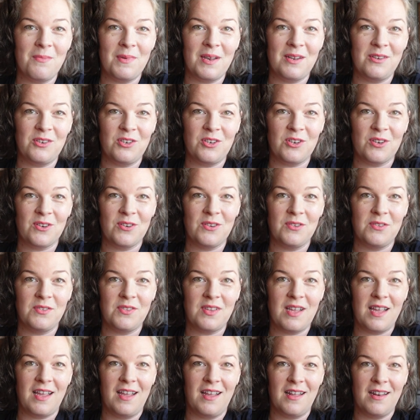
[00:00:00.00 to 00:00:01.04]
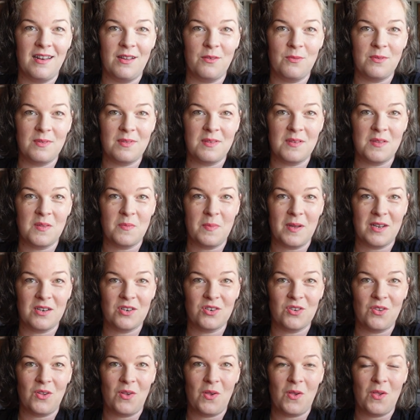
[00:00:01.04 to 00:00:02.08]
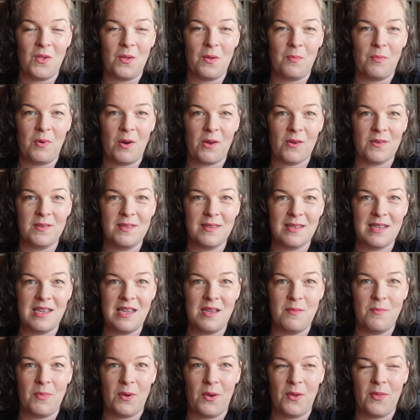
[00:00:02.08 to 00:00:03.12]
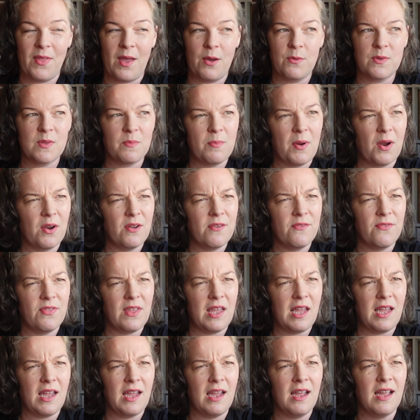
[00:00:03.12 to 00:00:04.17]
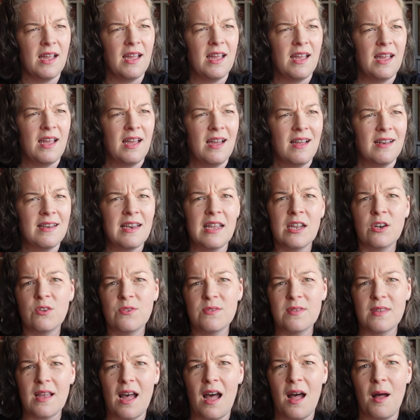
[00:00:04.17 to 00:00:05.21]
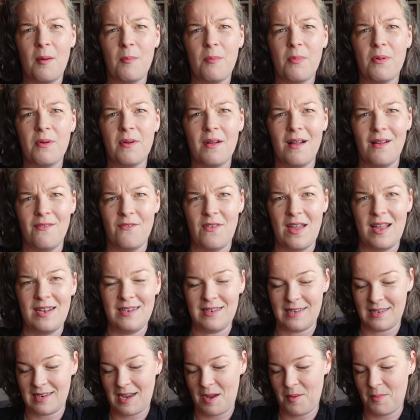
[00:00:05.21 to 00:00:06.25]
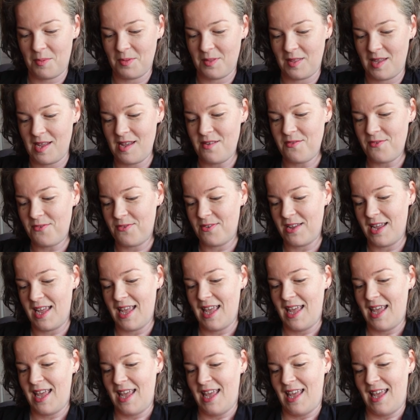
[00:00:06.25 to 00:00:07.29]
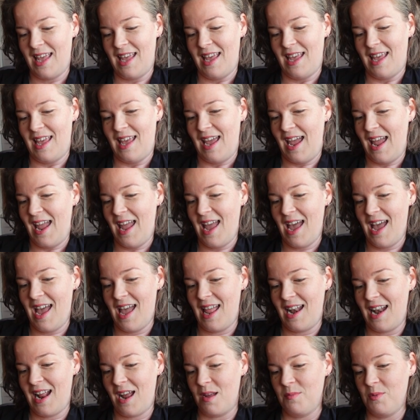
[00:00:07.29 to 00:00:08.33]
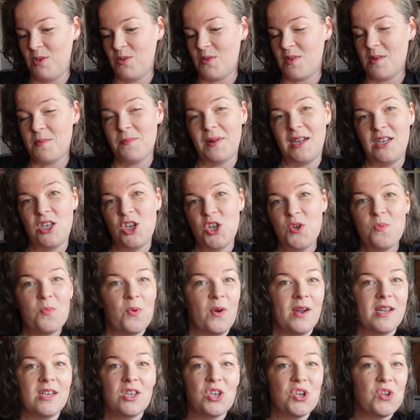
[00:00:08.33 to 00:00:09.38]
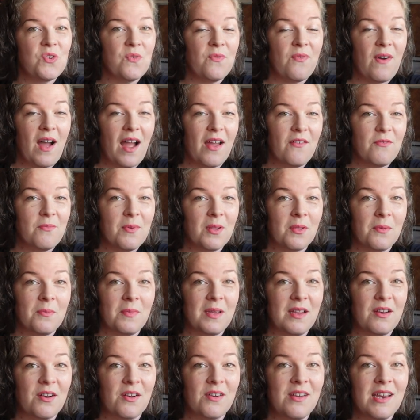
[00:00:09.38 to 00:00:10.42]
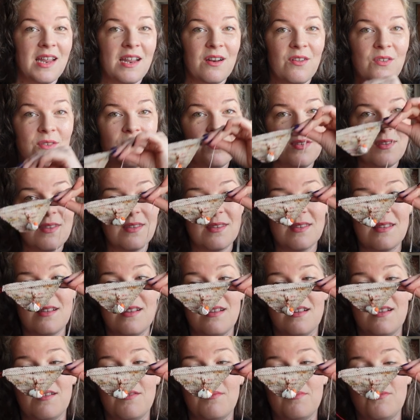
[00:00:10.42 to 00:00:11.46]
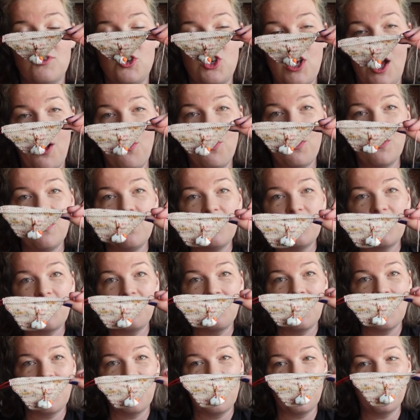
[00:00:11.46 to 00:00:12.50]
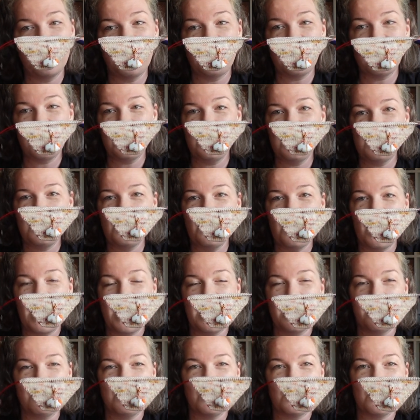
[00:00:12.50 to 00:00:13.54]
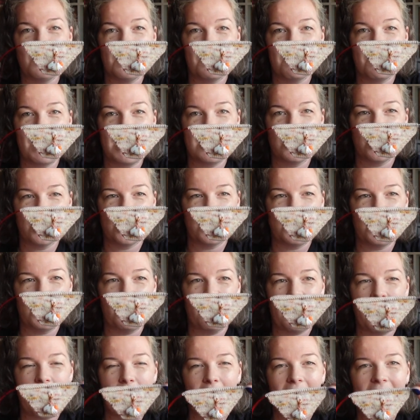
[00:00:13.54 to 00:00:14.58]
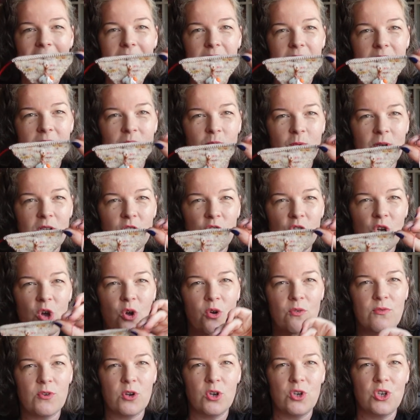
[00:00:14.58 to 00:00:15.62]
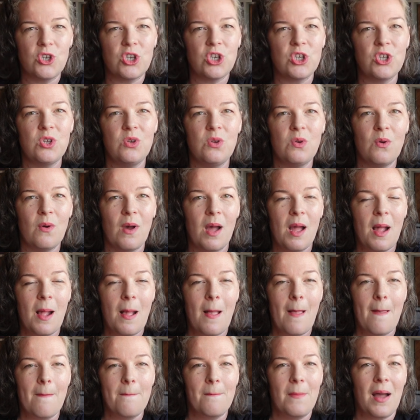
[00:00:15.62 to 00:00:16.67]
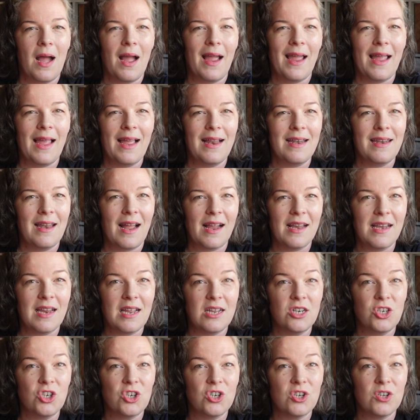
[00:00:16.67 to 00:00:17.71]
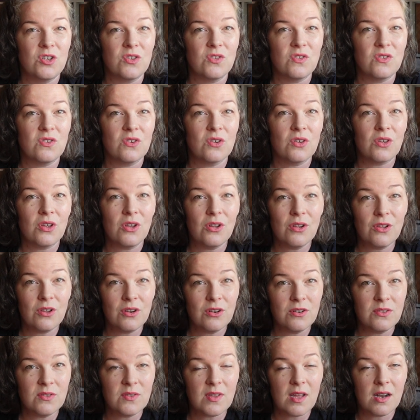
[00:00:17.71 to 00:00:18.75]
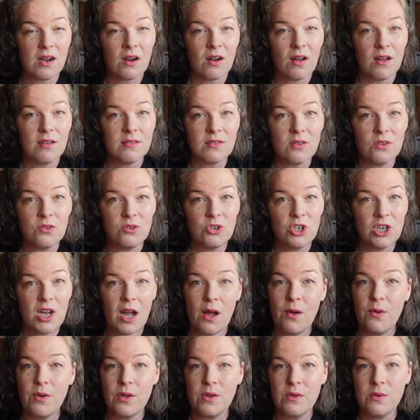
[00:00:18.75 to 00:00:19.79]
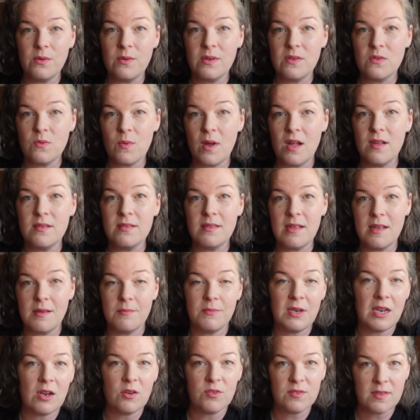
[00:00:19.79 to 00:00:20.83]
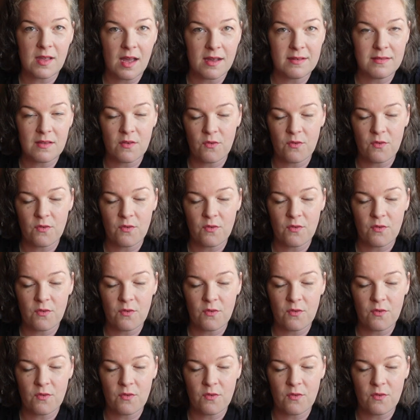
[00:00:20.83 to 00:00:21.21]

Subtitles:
Miniatures, and it was a special progress keeper that was part of the Needles Up event, I believe. And I'm using my 2.25 millimeter needles. Chow Goos are my go-to, and I'm doing Magic Loop. I might switch over to my 9-inch circulars that are also Chow Goo as well, same needle size,